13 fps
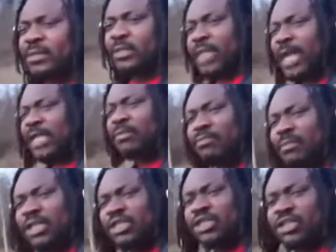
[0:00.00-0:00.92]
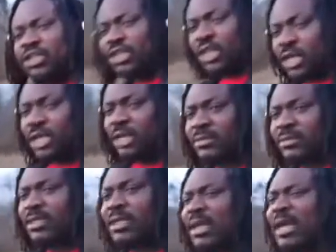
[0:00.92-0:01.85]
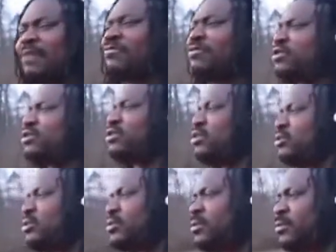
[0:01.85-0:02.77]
That mission she come to life to do,